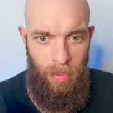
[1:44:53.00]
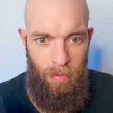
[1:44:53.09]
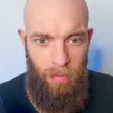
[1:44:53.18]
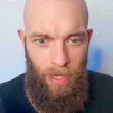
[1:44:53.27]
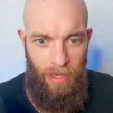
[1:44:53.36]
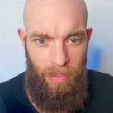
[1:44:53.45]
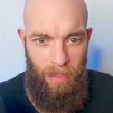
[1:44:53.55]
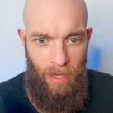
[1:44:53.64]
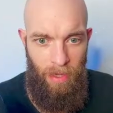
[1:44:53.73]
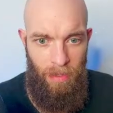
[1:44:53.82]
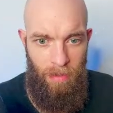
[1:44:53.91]
it to be like
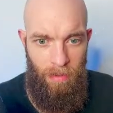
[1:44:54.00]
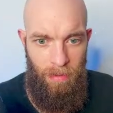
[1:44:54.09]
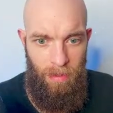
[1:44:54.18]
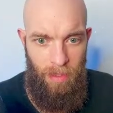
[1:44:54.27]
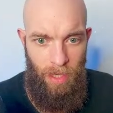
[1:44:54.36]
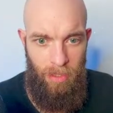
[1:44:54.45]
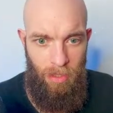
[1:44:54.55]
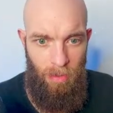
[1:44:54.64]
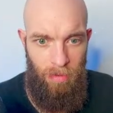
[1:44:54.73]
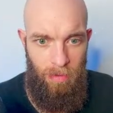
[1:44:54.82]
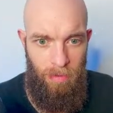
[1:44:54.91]
there, yay
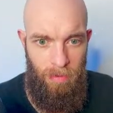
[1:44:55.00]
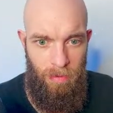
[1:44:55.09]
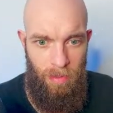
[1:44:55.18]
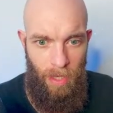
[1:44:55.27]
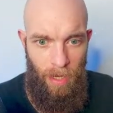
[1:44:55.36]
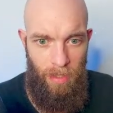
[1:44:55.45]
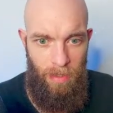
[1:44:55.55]
tall, yeah.